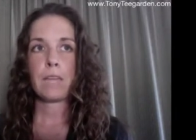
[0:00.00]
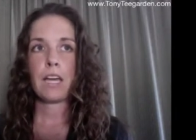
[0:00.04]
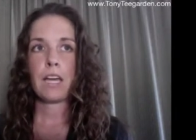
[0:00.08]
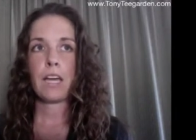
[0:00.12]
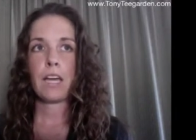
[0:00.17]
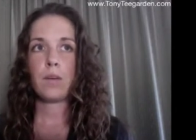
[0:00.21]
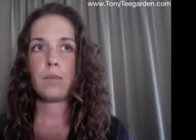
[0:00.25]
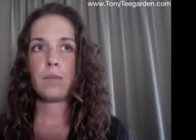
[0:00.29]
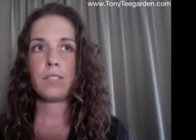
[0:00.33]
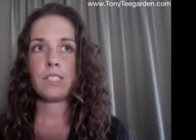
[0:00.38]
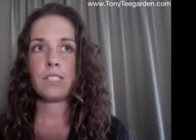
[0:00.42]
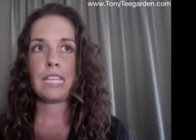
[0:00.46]

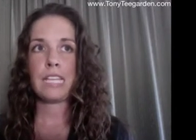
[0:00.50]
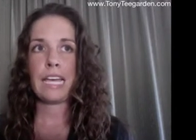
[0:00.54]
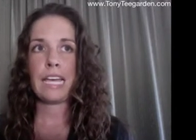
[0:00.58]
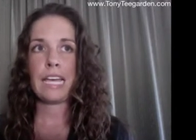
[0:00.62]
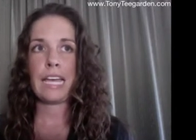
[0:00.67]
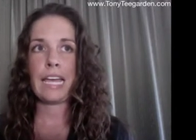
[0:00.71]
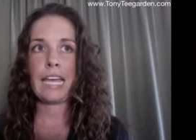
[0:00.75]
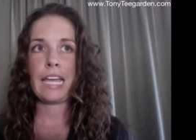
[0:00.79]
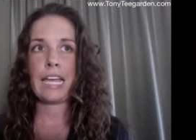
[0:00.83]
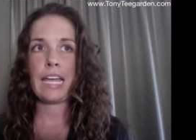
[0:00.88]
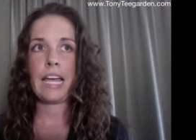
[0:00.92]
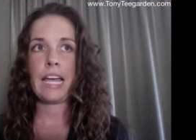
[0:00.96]
I would
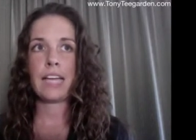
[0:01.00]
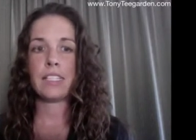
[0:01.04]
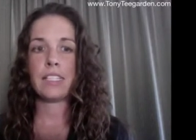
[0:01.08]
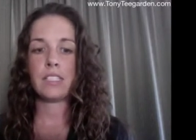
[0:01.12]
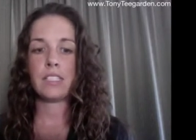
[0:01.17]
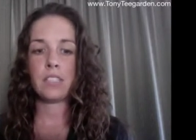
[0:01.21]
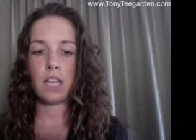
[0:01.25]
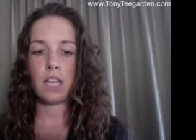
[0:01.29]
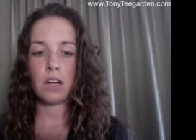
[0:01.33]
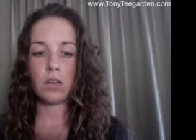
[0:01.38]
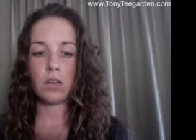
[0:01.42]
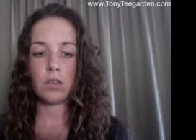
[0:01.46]
say, has
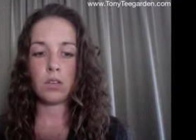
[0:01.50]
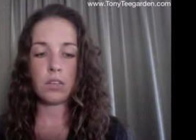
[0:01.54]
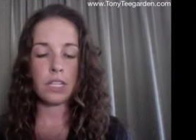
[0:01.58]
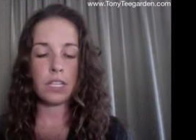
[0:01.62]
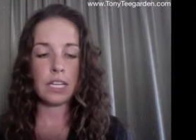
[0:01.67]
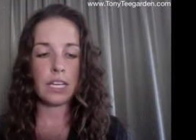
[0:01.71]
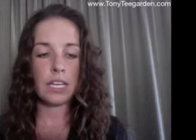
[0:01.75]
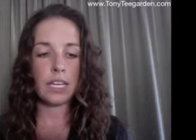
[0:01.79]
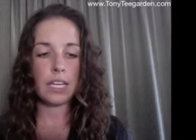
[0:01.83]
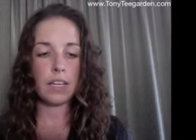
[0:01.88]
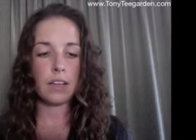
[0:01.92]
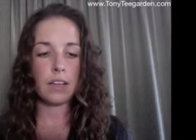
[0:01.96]
not
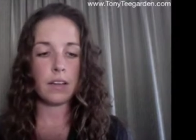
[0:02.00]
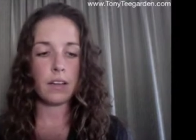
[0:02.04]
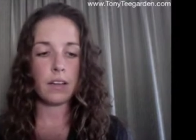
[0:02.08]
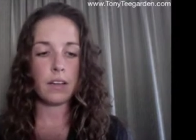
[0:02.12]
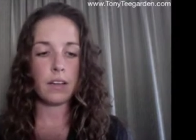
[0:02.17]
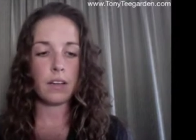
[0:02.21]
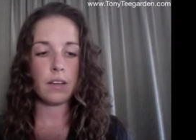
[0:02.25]
only